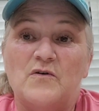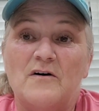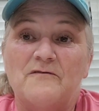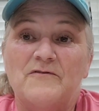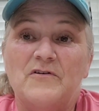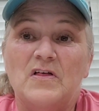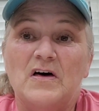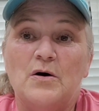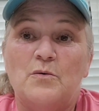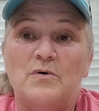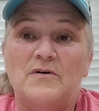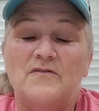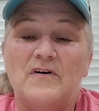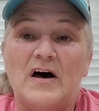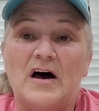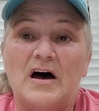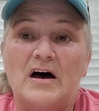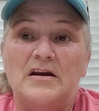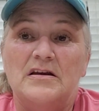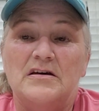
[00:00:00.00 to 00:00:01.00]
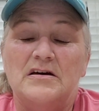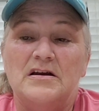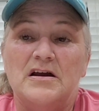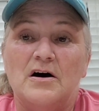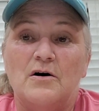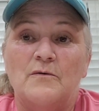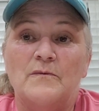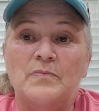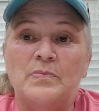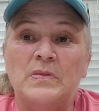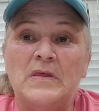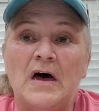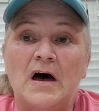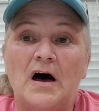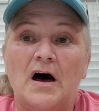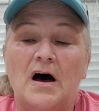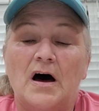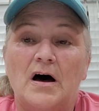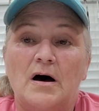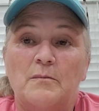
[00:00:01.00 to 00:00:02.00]
So I feel like we've had, you know,
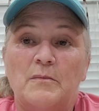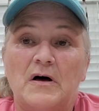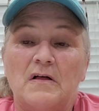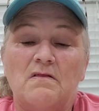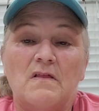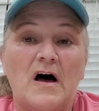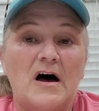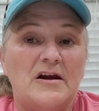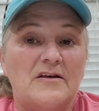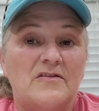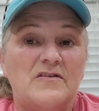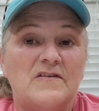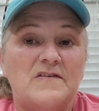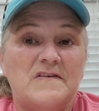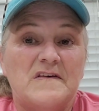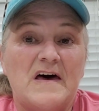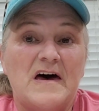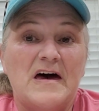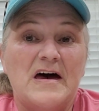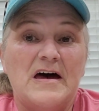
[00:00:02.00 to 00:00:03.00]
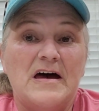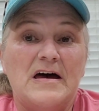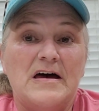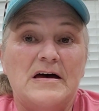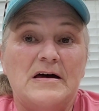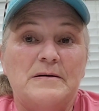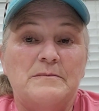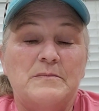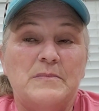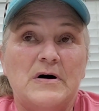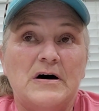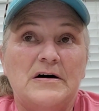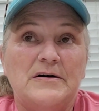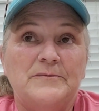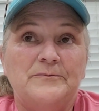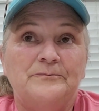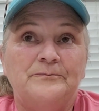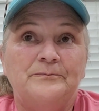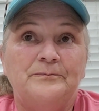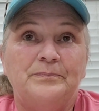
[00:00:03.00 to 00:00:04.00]
um, a lot of the same
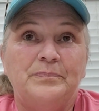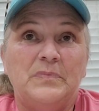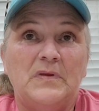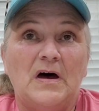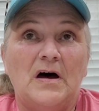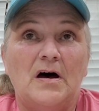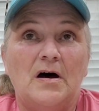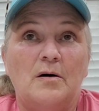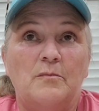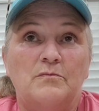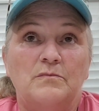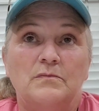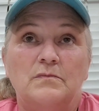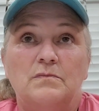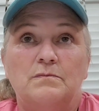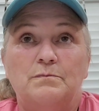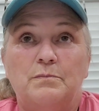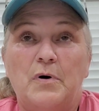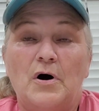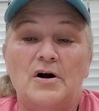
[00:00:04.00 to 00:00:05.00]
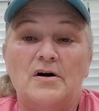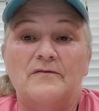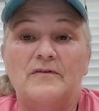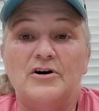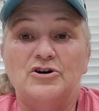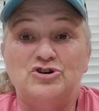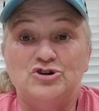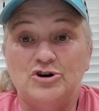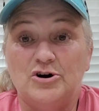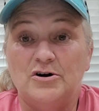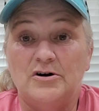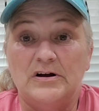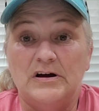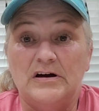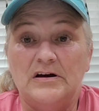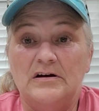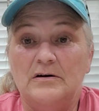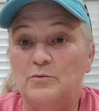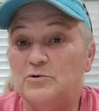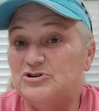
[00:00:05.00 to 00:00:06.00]
um, part of our
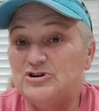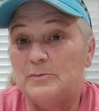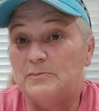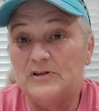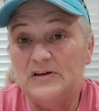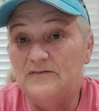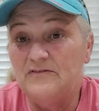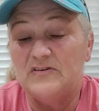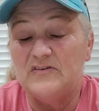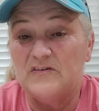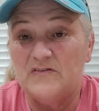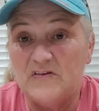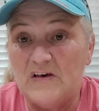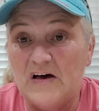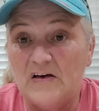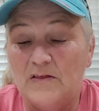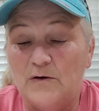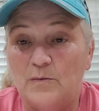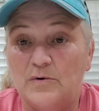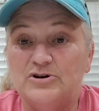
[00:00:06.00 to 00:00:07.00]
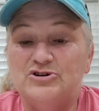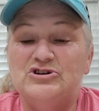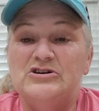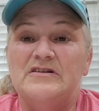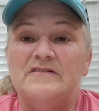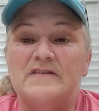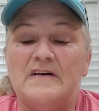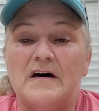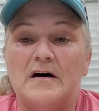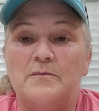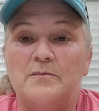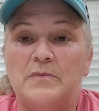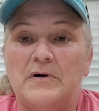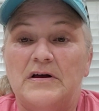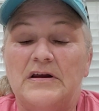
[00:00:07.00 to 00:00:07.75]
journey, which I believe is exactly what she said.